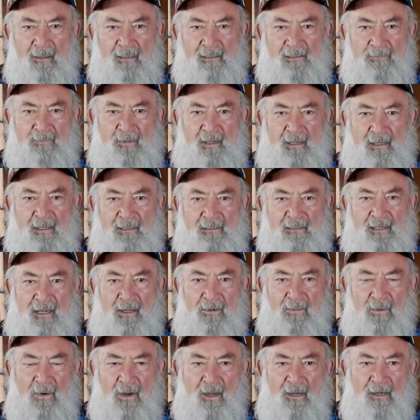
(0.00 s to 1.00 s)
It's because
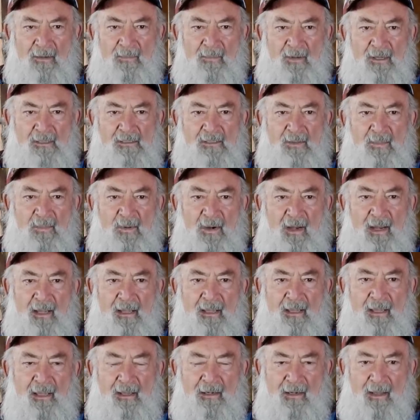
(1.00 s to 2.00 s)
I want a muzzle
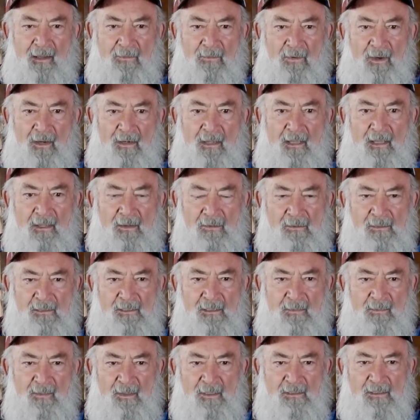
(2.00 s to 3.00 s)
brake and I want to
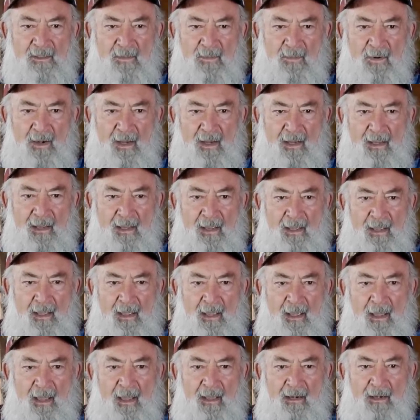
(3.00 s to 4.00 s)
use the muzzle brake
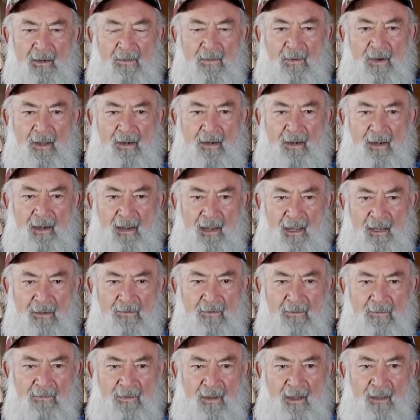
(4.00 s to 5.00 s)
and I want an
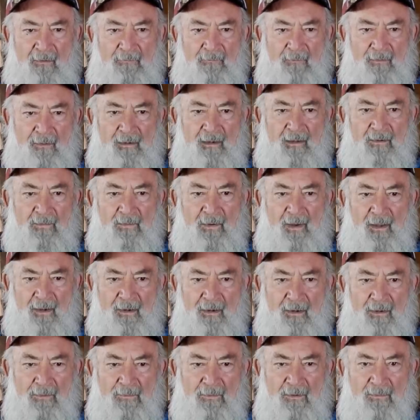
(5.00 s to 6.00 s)
accurate rifle and I want
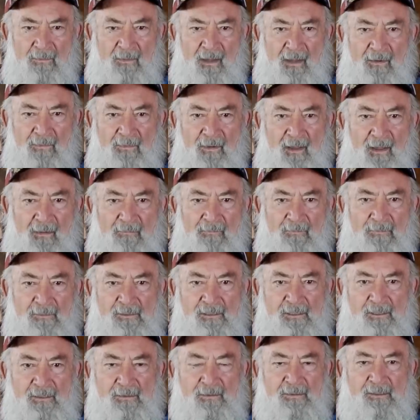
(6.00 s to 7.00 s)
to know where my rifle
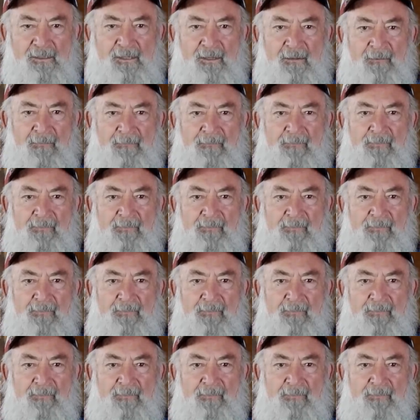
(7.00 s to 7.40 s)
shoots.